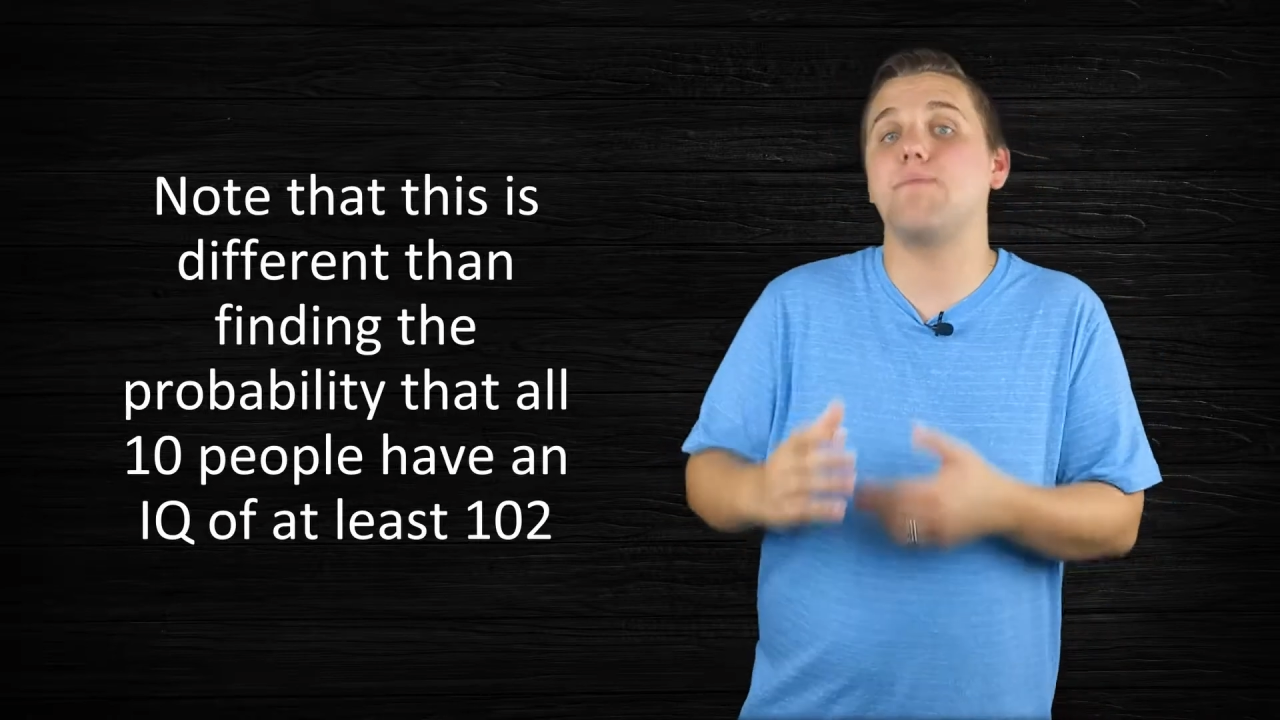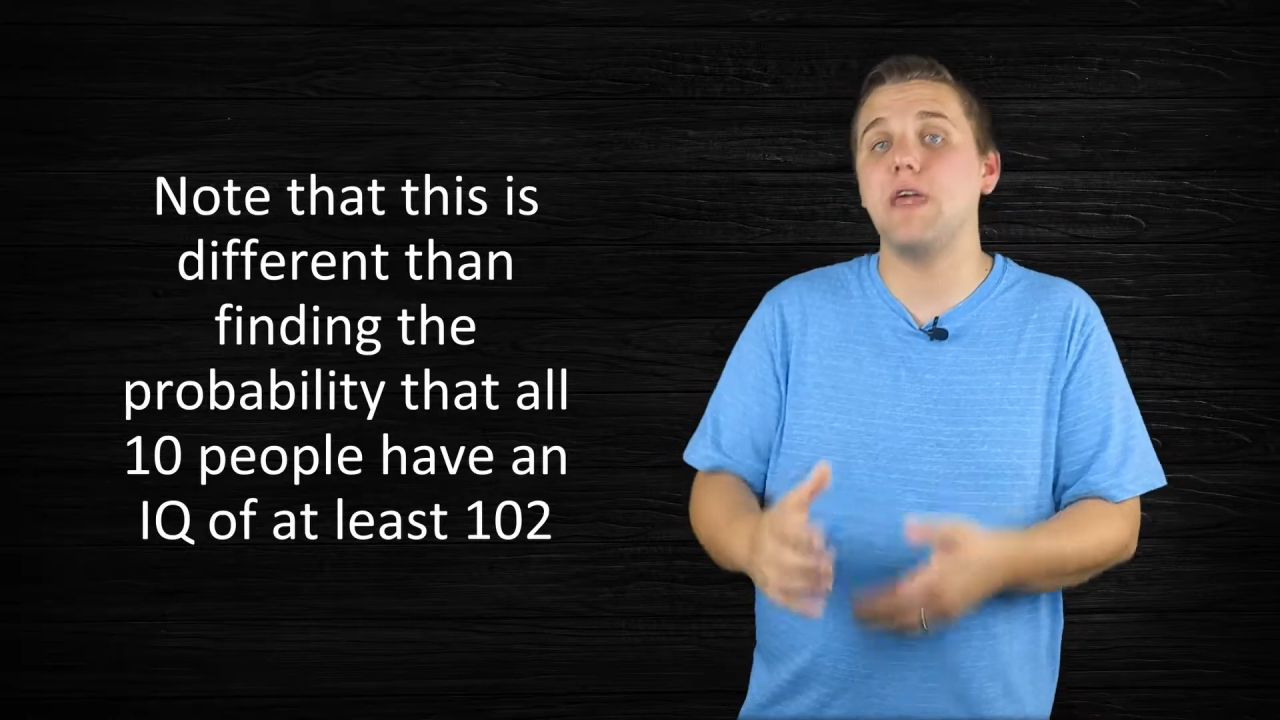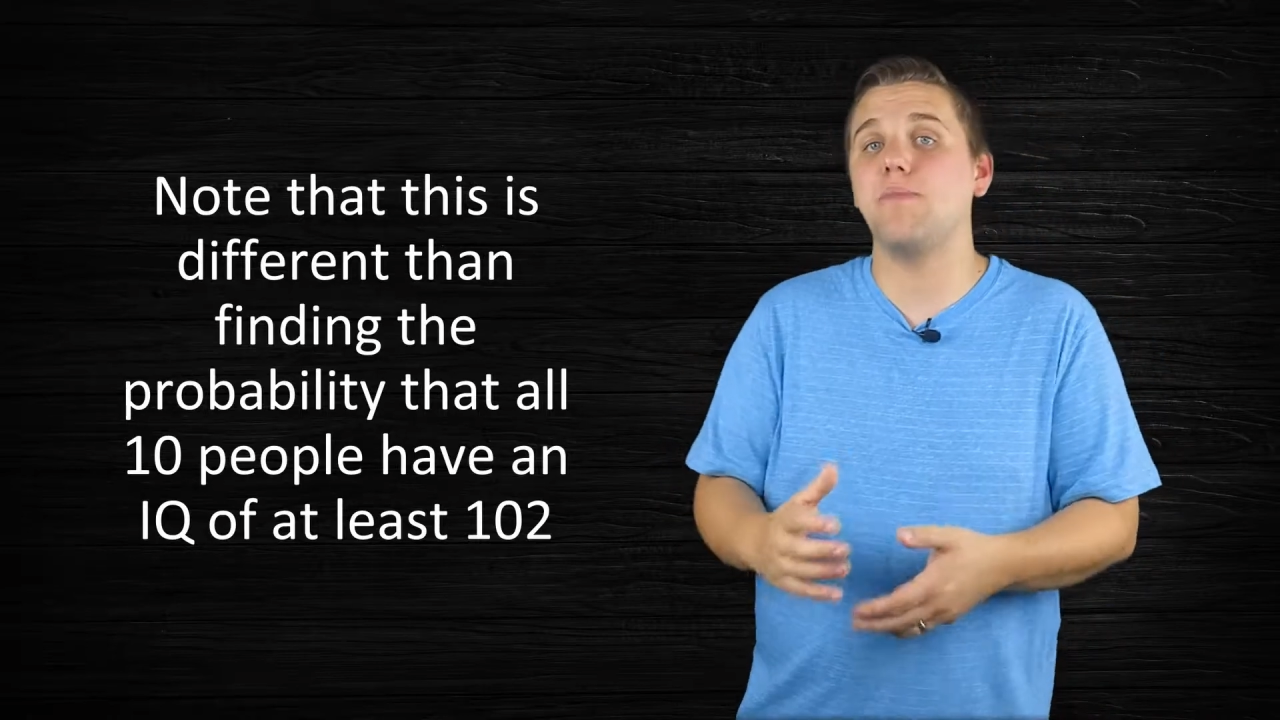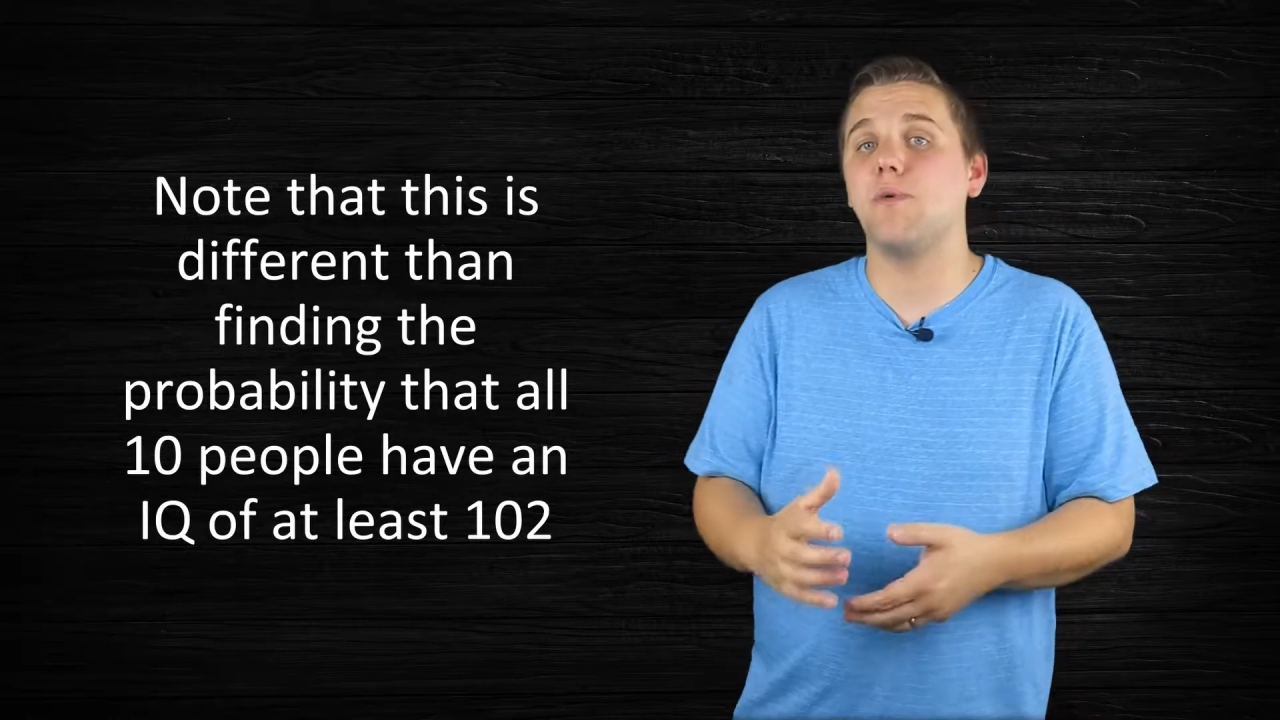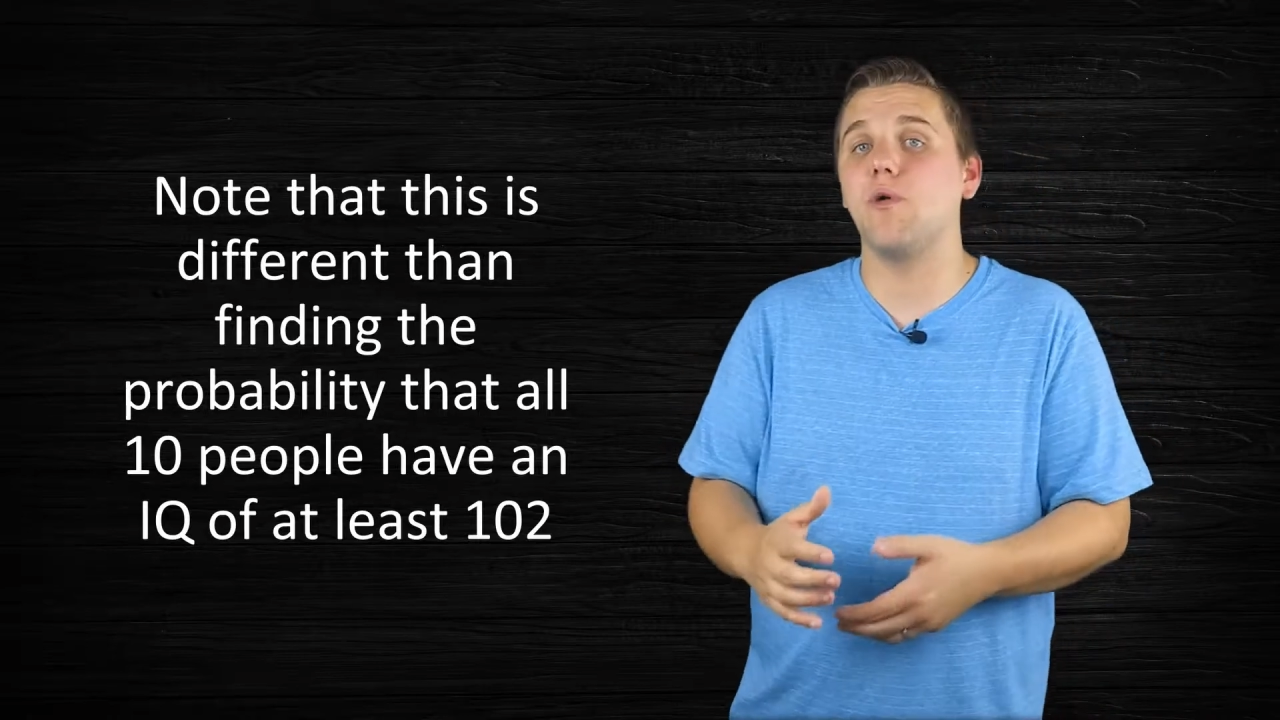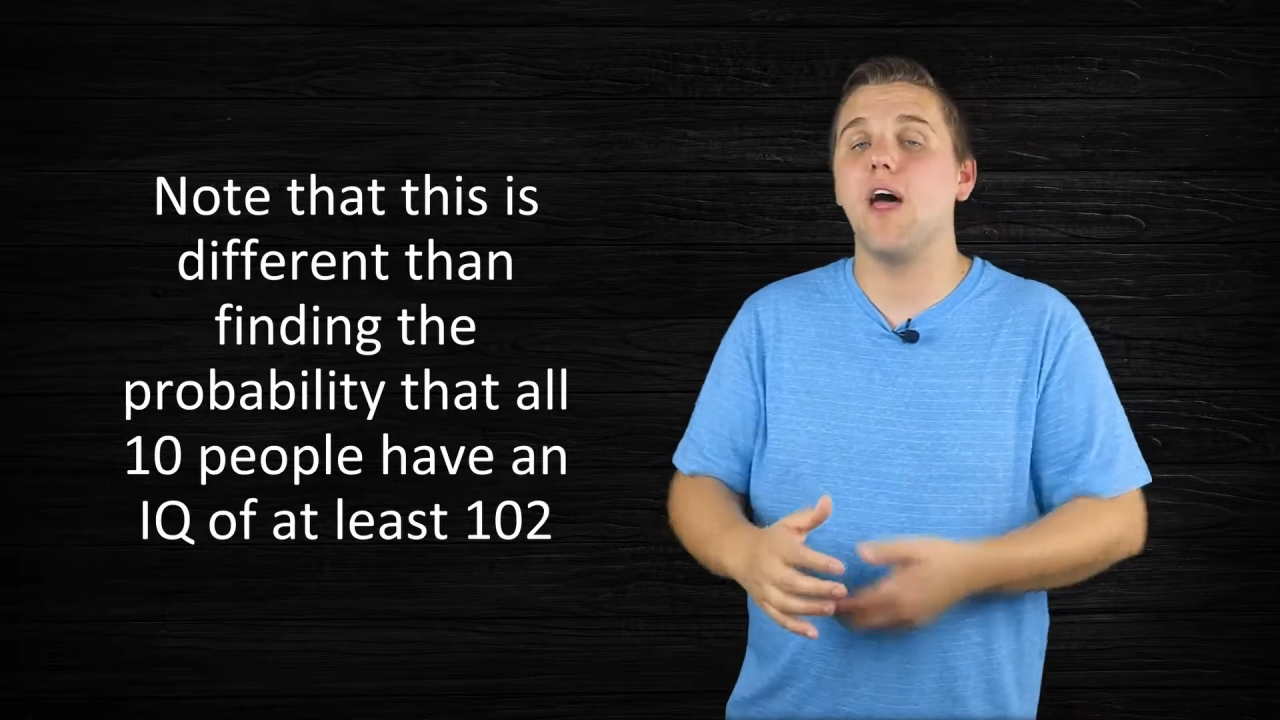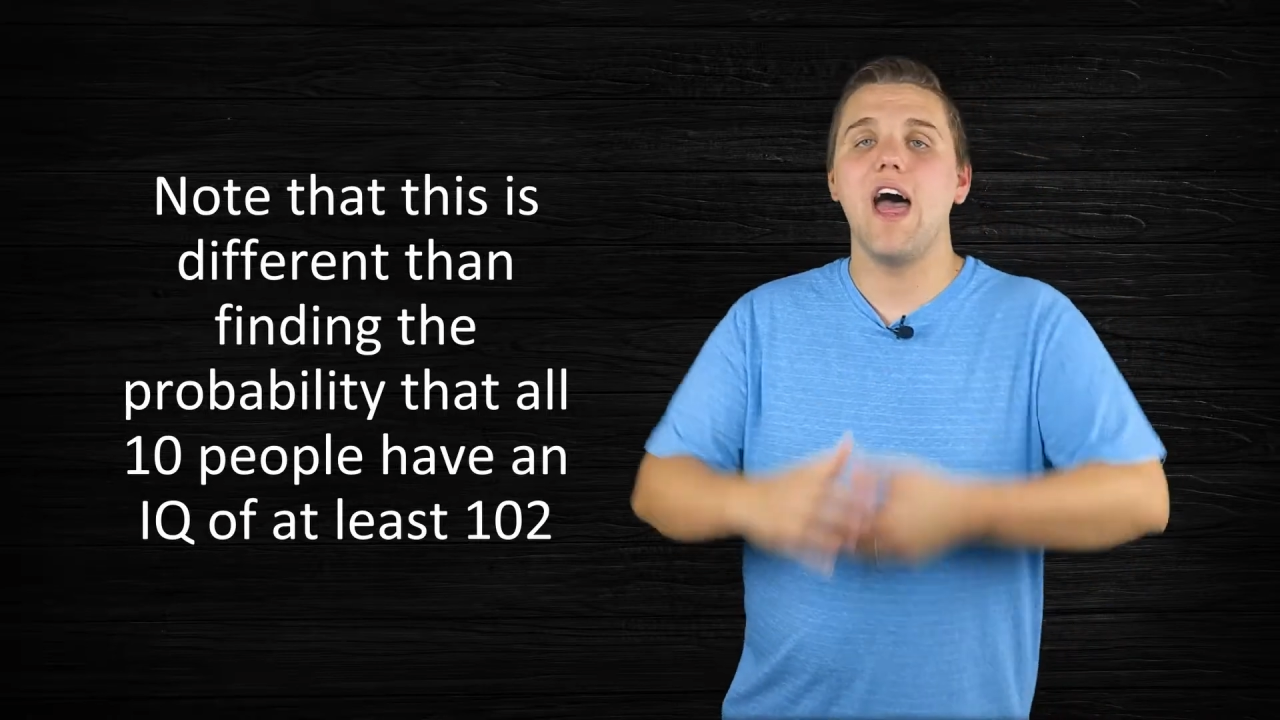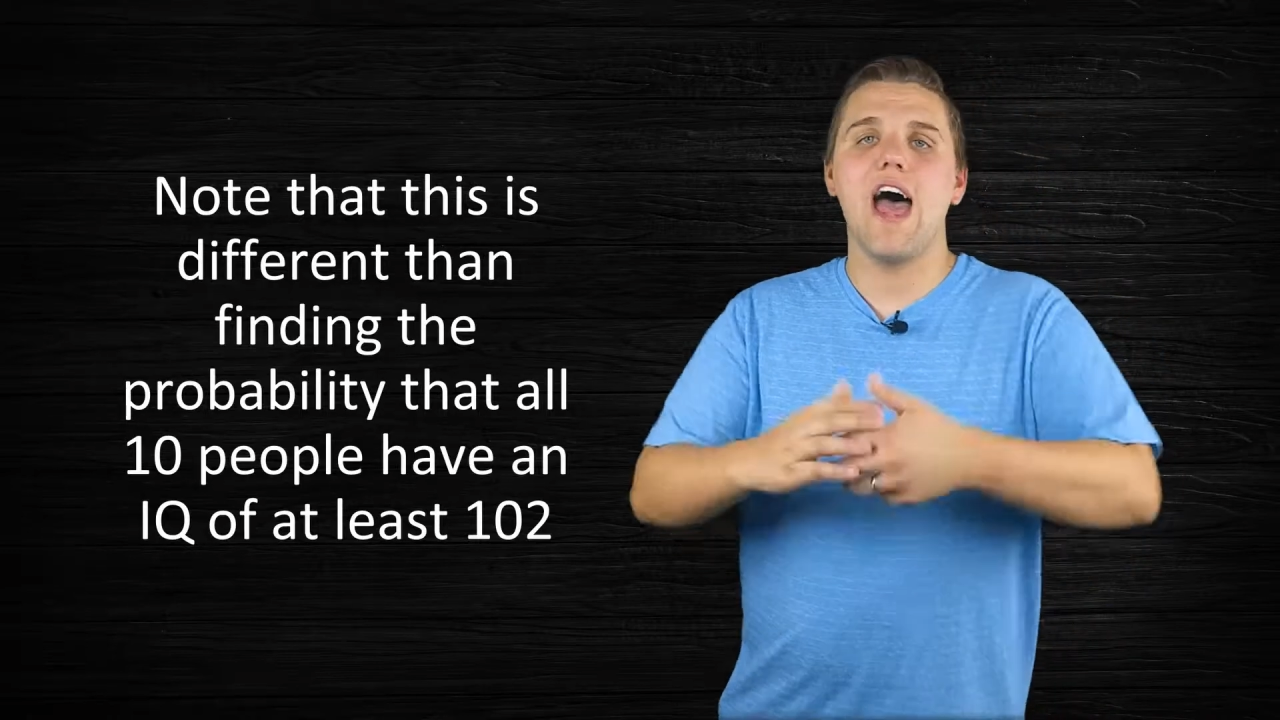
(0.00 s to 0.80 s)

people